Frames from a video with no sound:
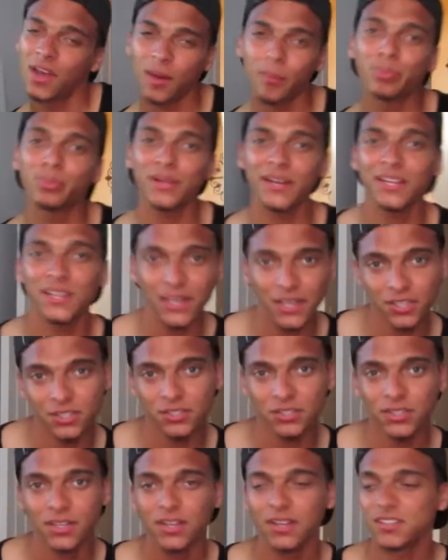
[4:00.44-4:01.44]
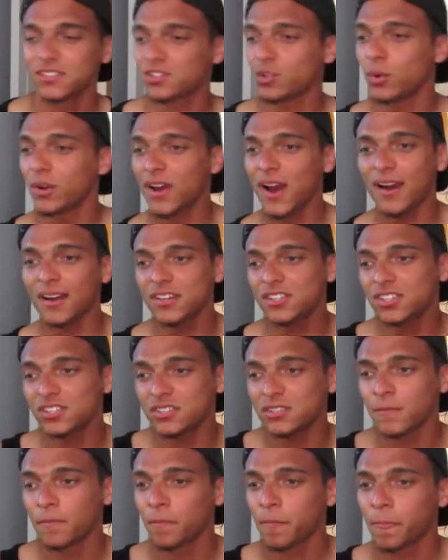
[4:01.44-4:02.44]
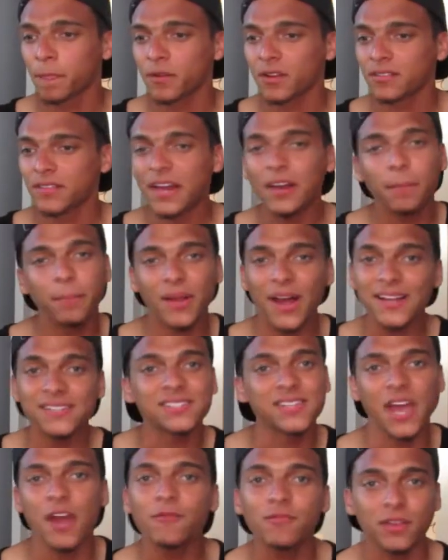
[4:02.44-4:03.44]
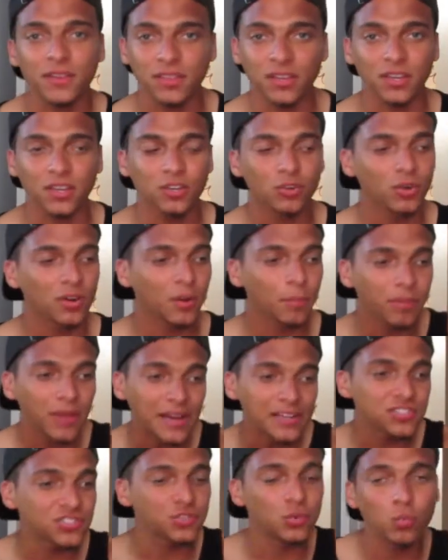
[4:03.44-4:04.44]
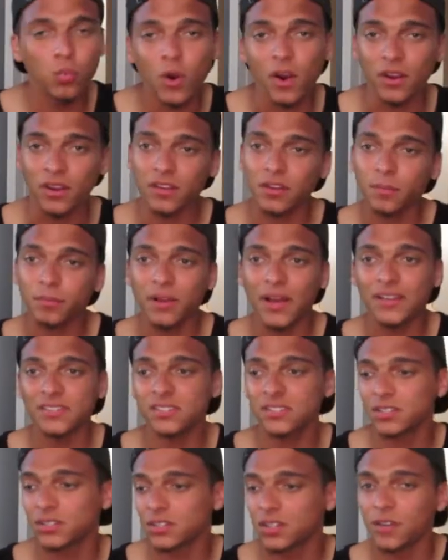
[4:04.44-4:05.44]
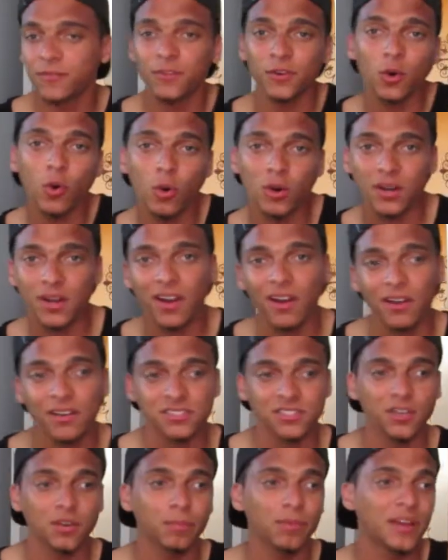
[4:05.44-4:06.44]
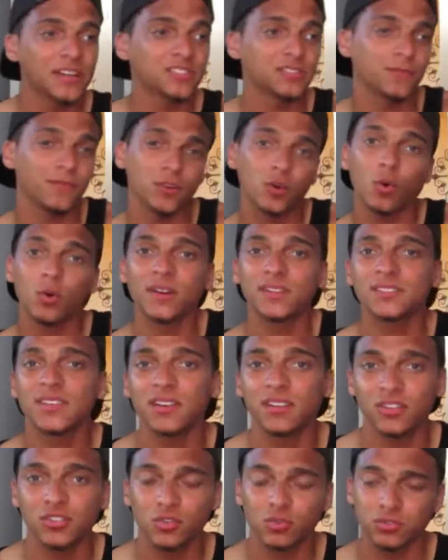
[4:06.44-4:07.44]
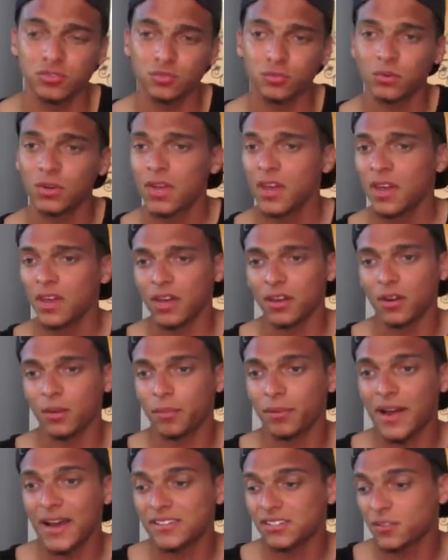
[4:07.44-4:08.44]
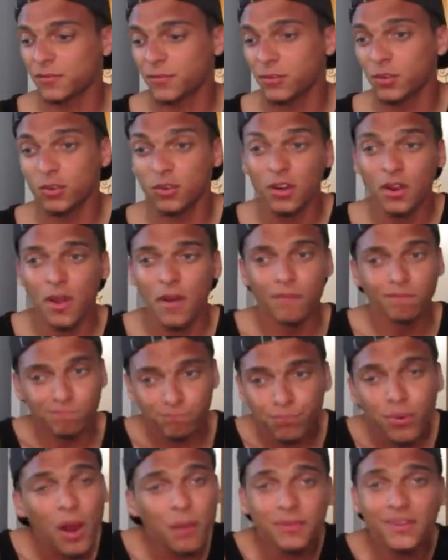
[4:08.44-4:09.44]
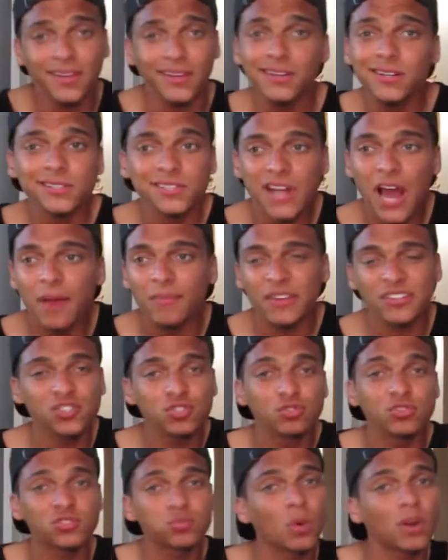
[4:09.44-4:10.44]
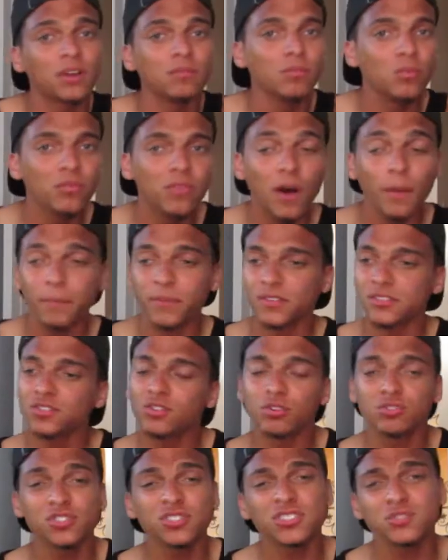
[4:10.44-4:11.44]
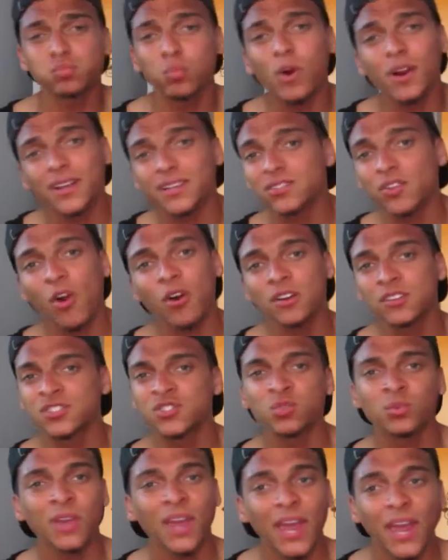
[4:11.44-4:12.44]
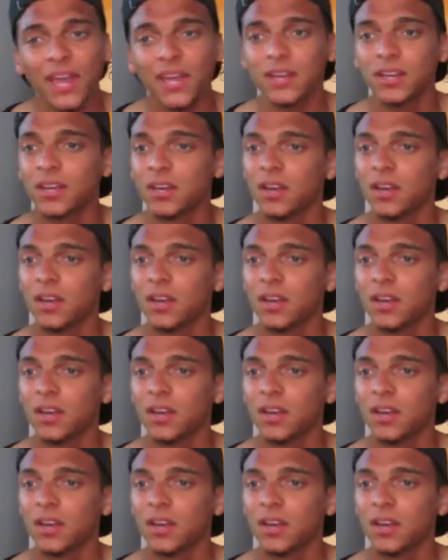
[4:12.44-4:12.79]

and play later. So it kind of just, that applies to everything. You know, it applies to work. It applies to if you're going to college. It applies if you're going to technical school. It applies if you're probably in a job that you just want to move up in. You know, just work as hard as you can